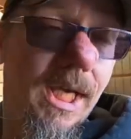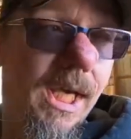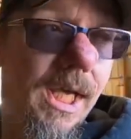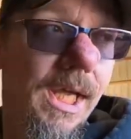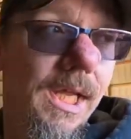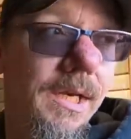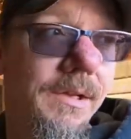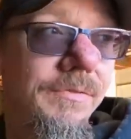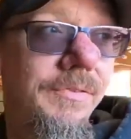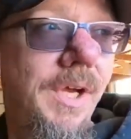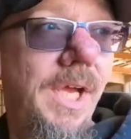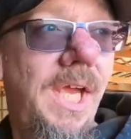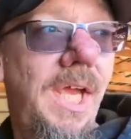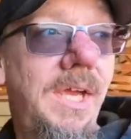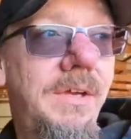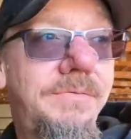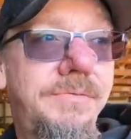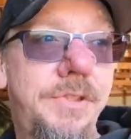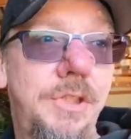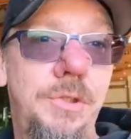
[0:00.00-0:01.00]
and if I
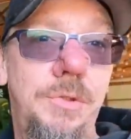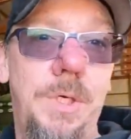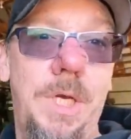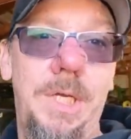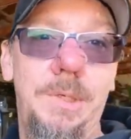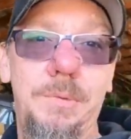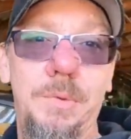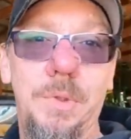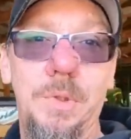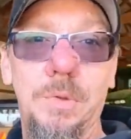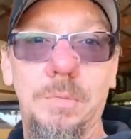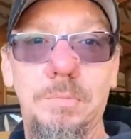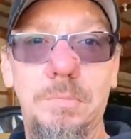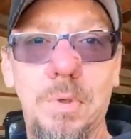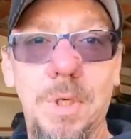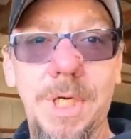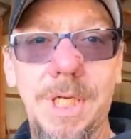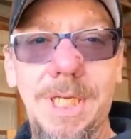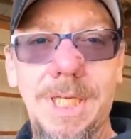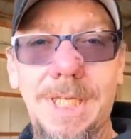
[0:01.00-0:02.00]
have to, I will
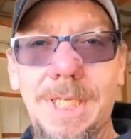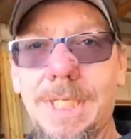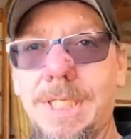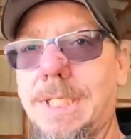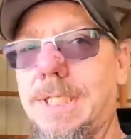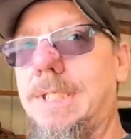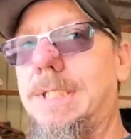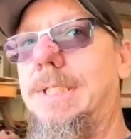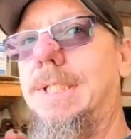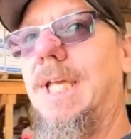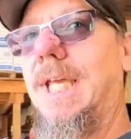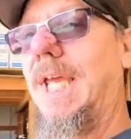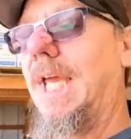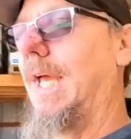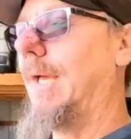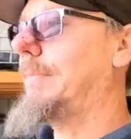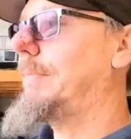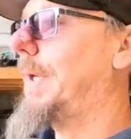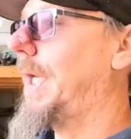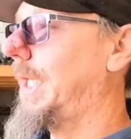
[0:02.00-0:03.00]
bring the
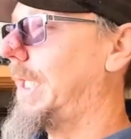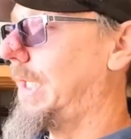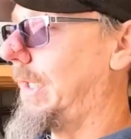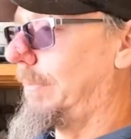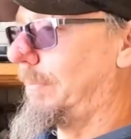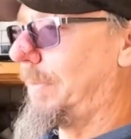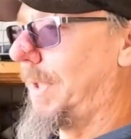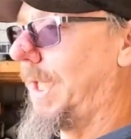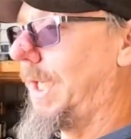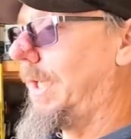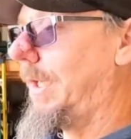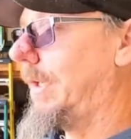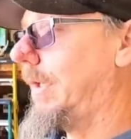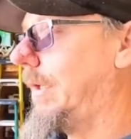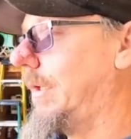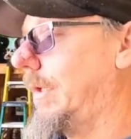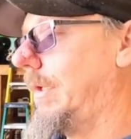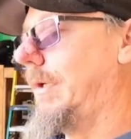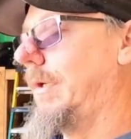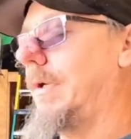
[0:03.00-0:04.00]
combine up
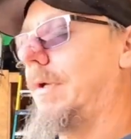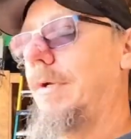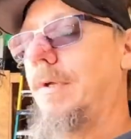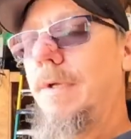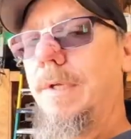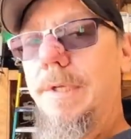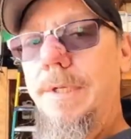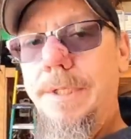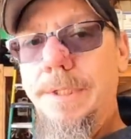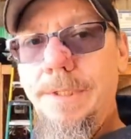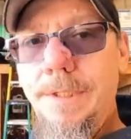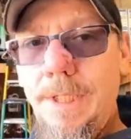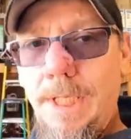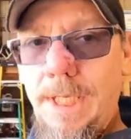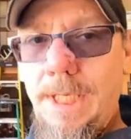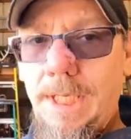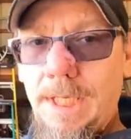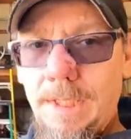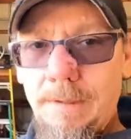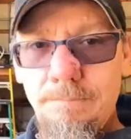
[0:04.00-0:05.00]
here
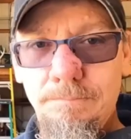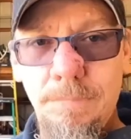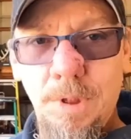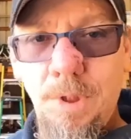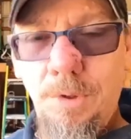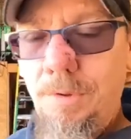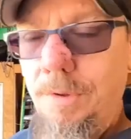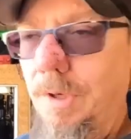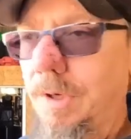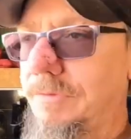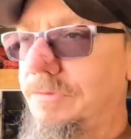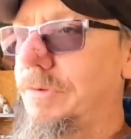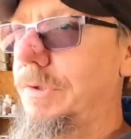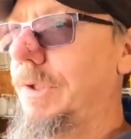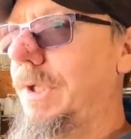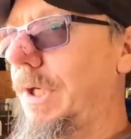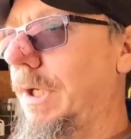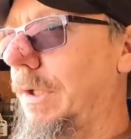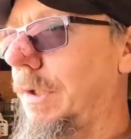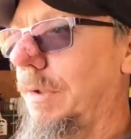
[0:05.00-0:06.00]
and blow it off
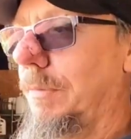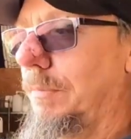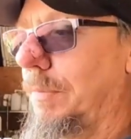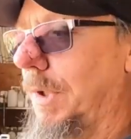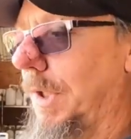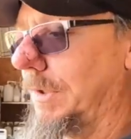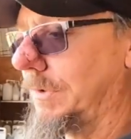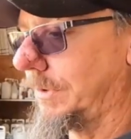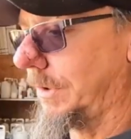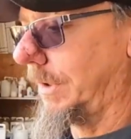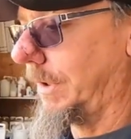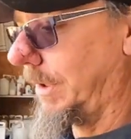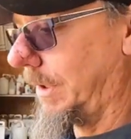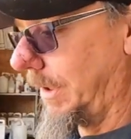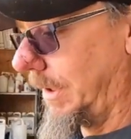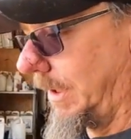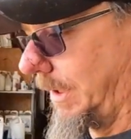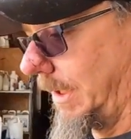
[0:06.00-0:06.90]
with the air compressor.